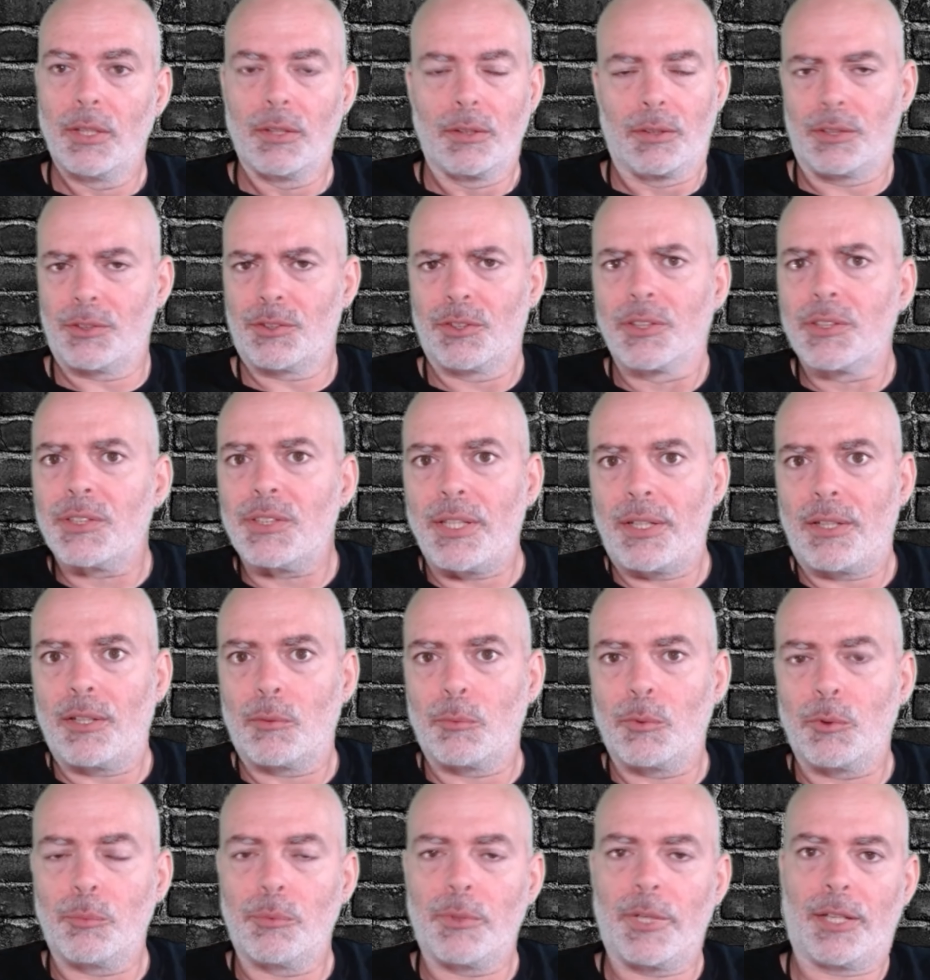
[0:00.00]
Doesn't look
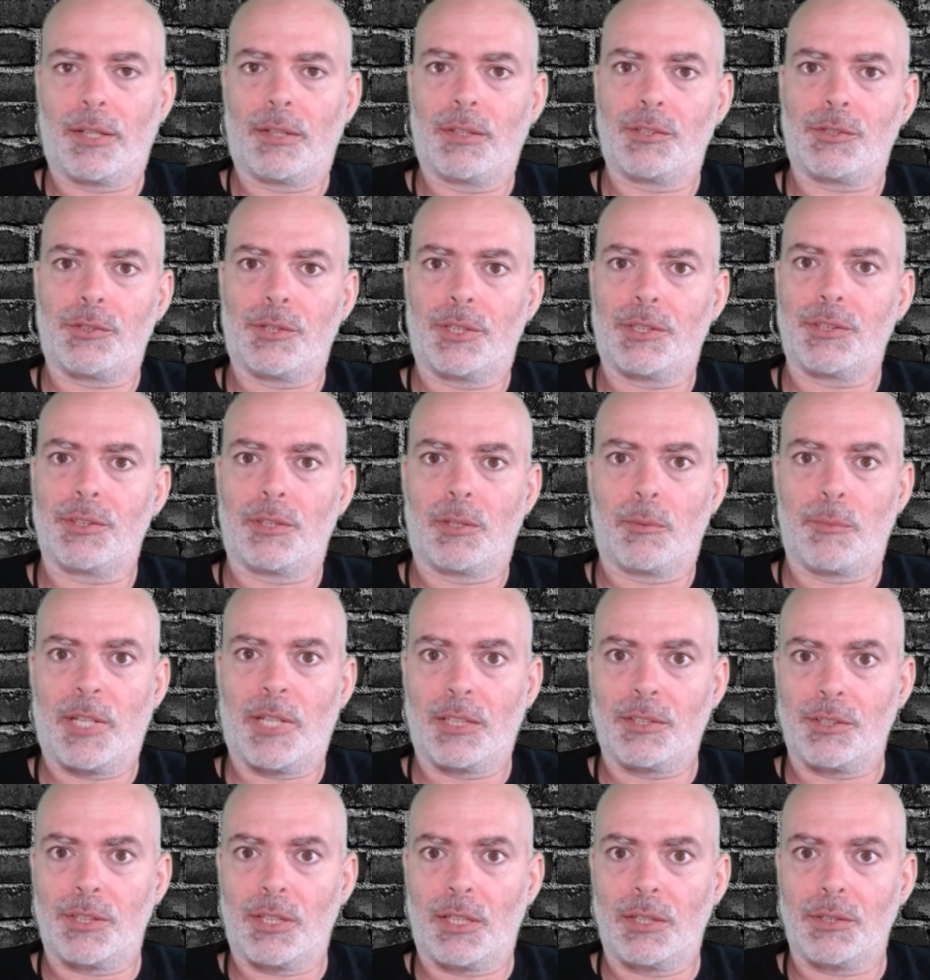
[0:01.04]
terrible by any stretch of the
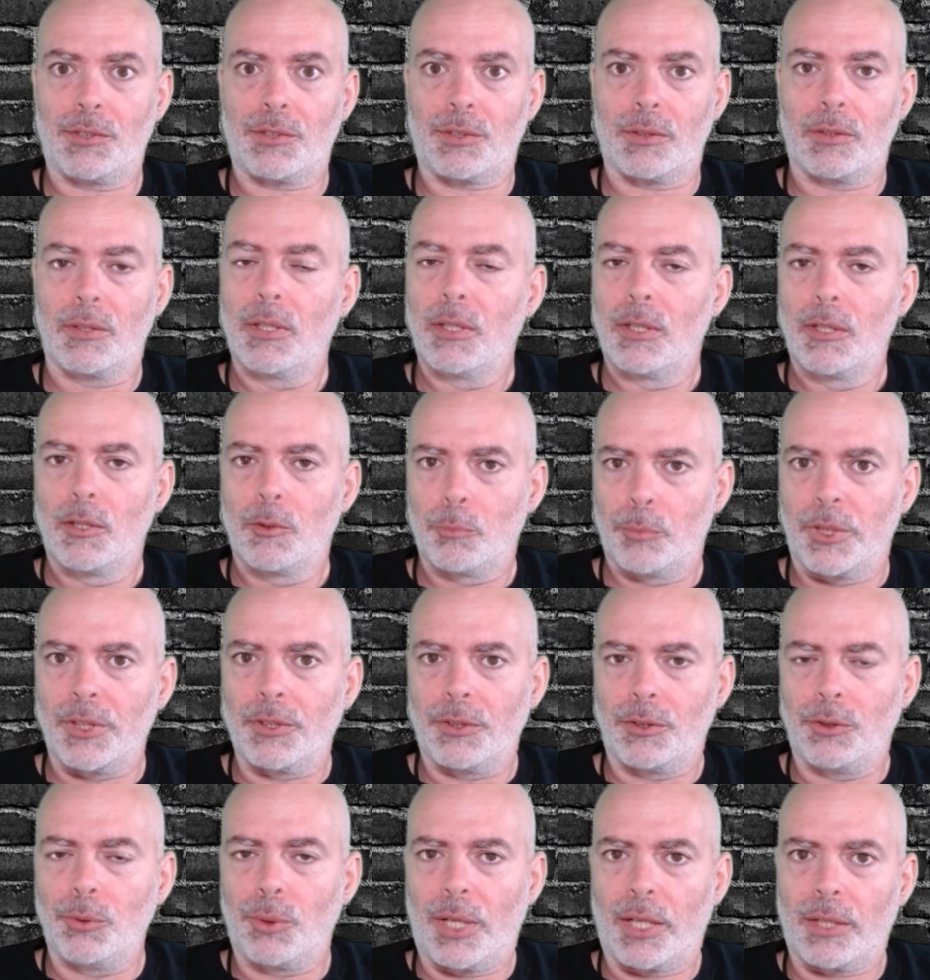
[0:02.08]
imagination, but
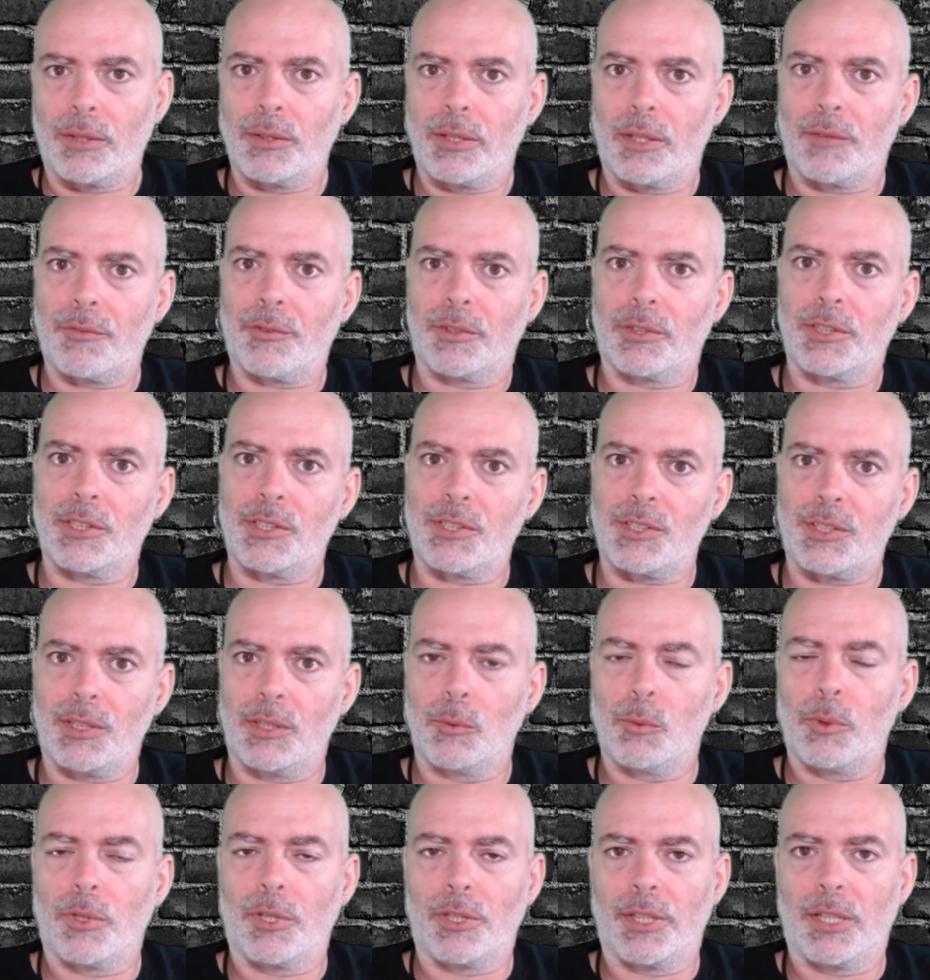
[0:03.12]
you can definitely see
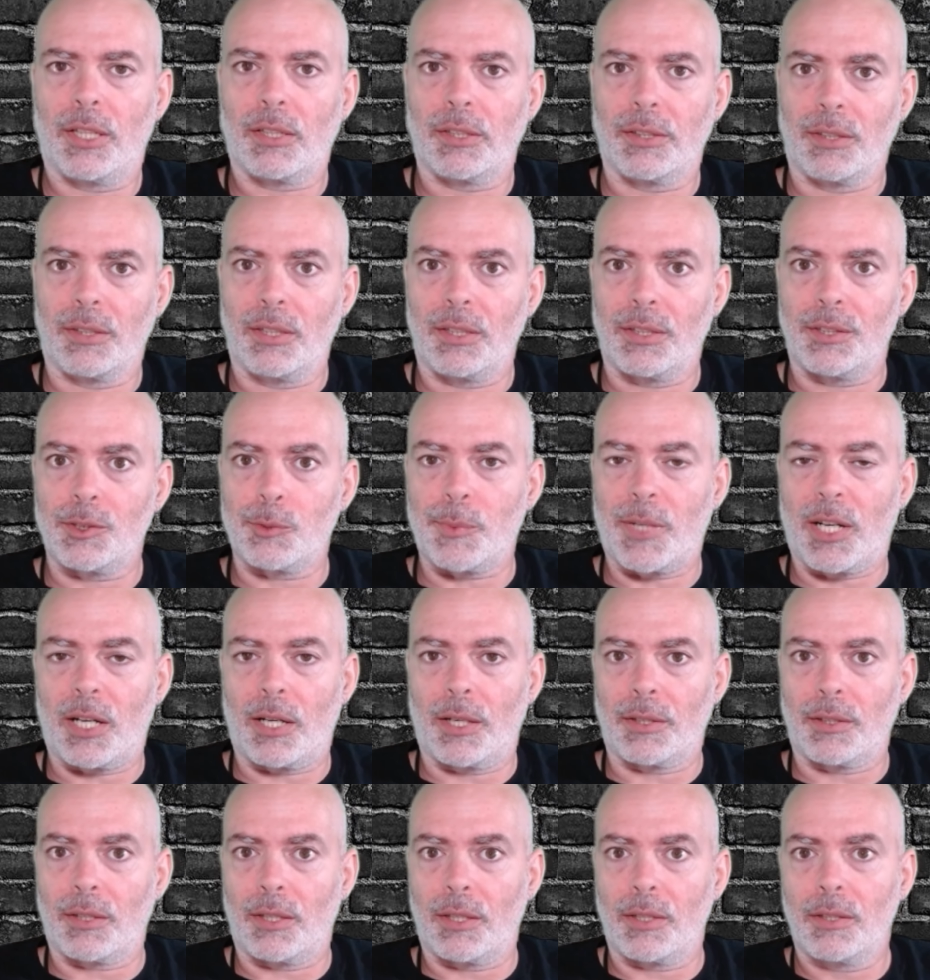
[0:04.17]
where the LED is
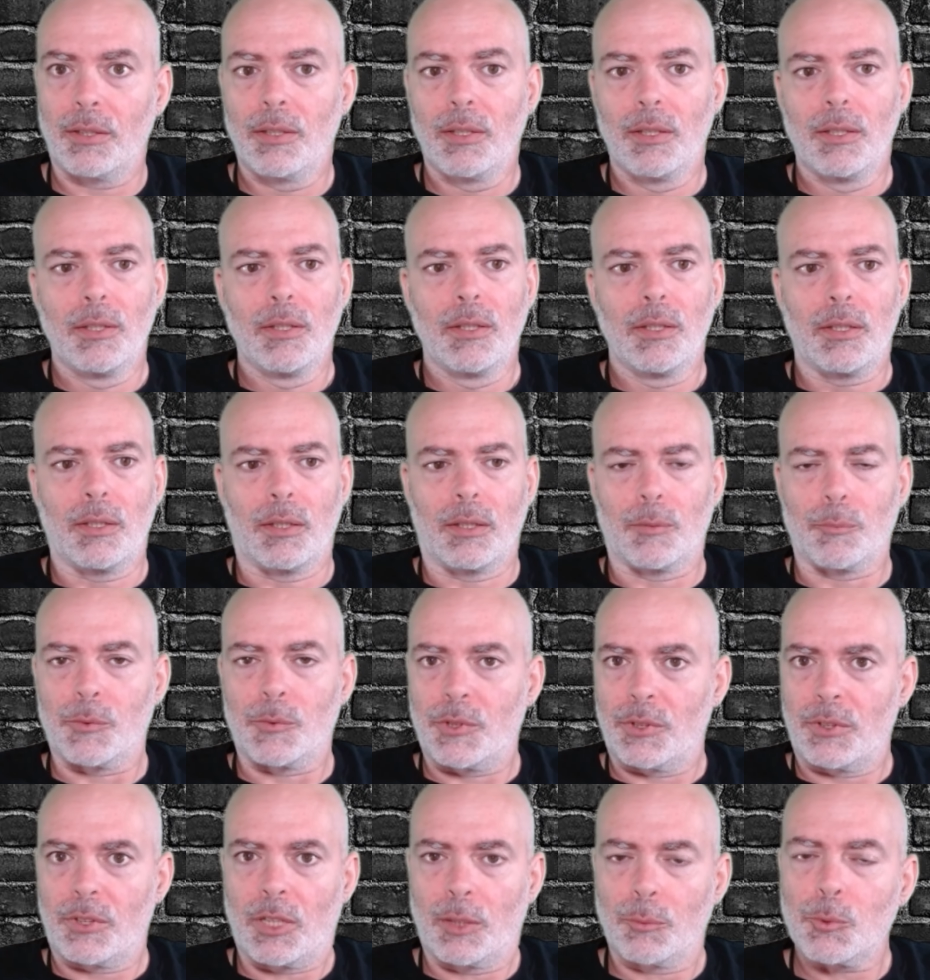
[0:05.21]
behind that.
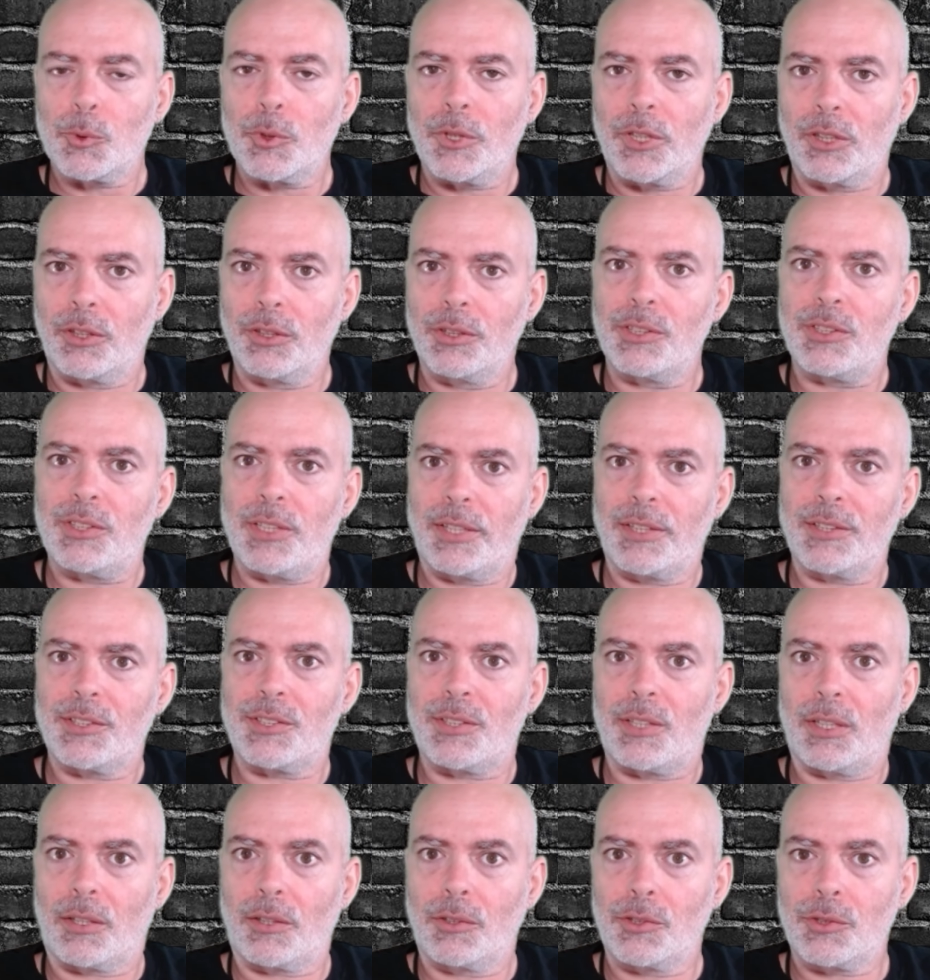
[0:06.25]
Comes with a good set of
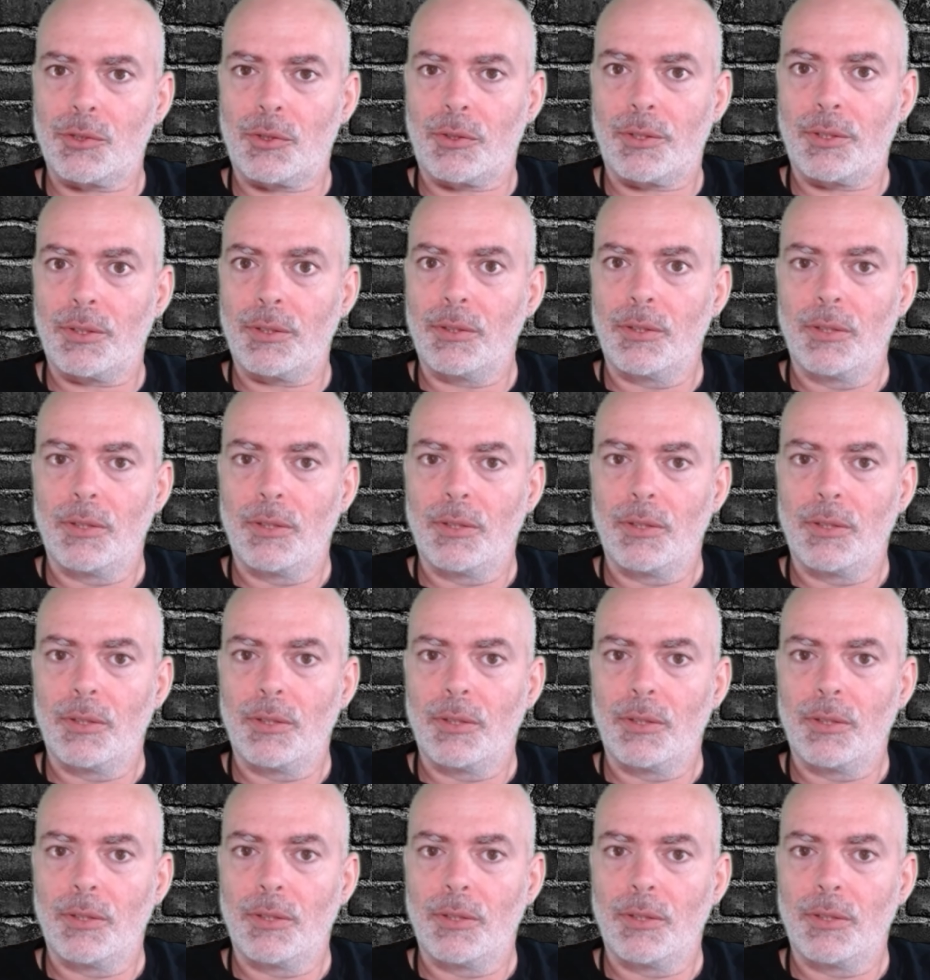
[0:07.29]
stickers on it.